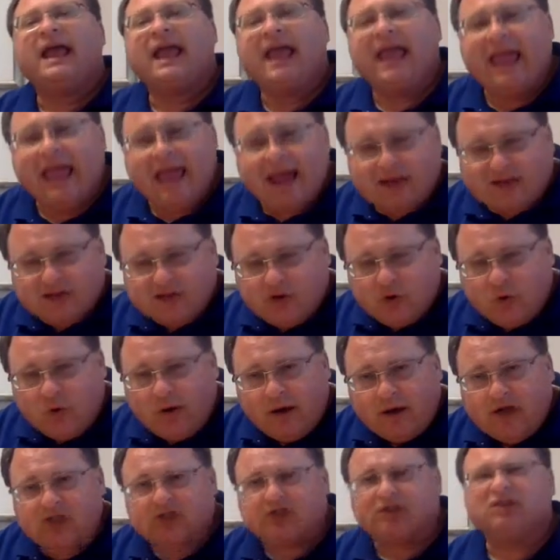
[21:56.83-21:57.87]
Ask
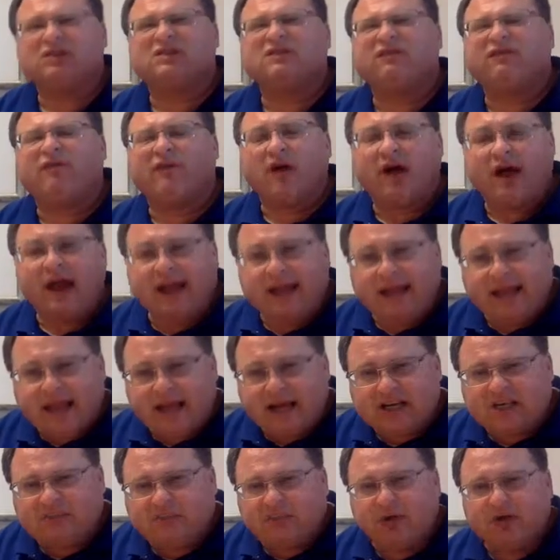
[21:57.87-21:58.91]
questions, find
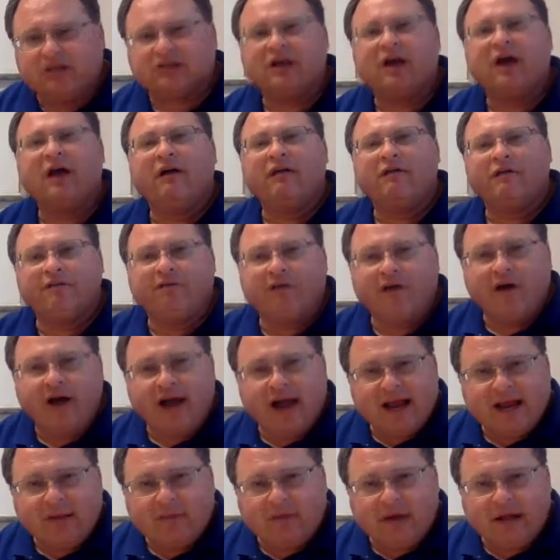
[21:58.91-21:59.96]
experts,
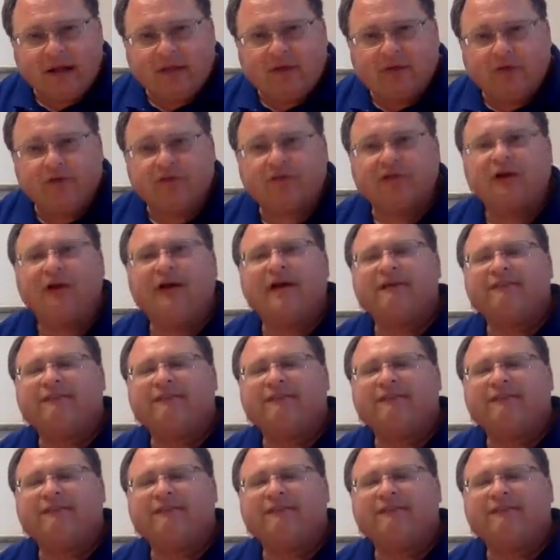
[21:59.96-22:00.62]
find mentors,